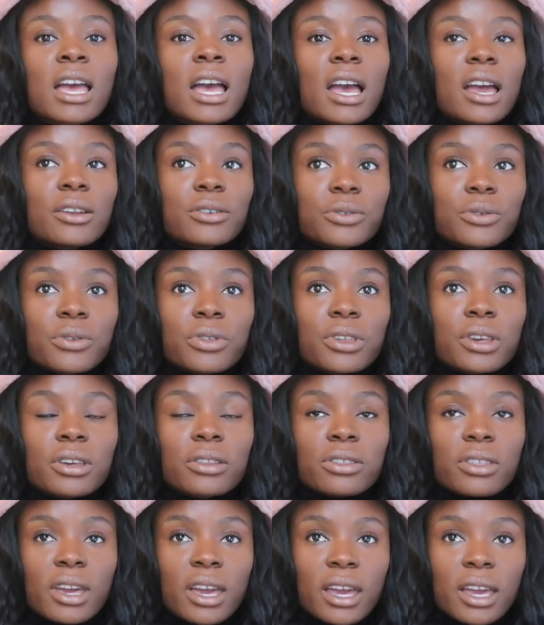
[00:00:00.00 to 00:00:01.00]
I do
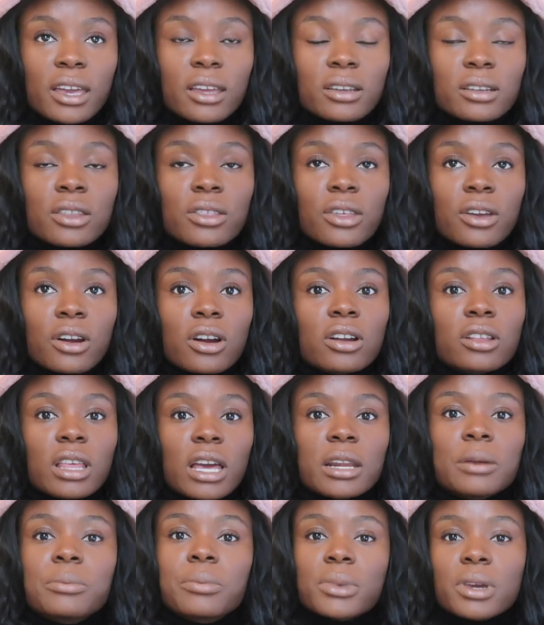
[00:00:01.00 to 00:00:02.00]
think that there are a
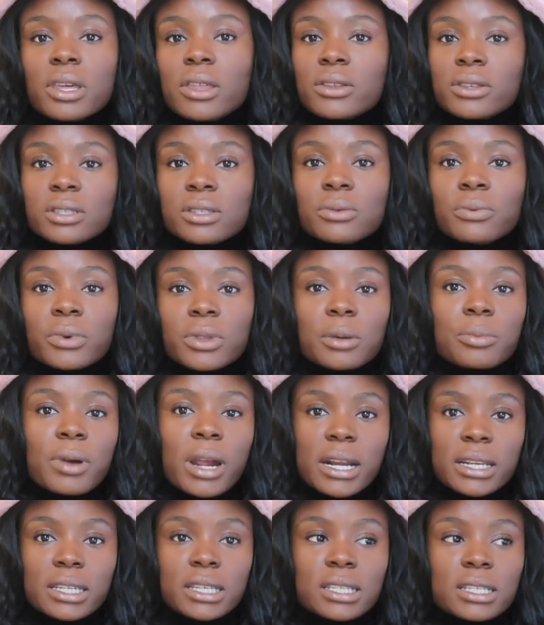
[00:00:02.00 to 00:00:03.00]
lot of myths with the
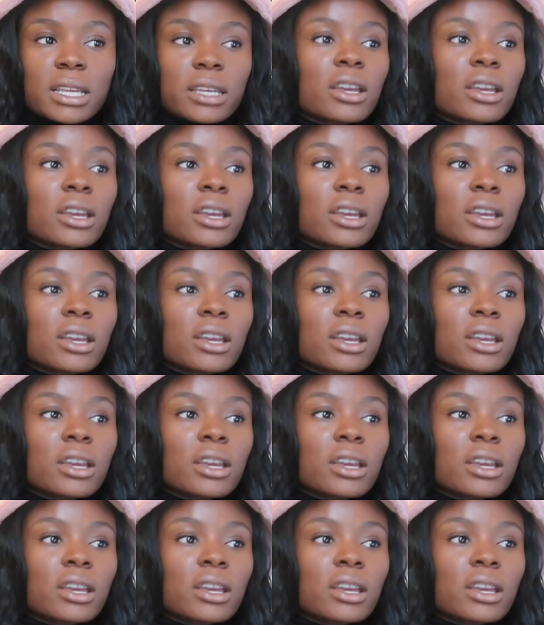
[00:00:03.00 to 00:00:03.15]
practice.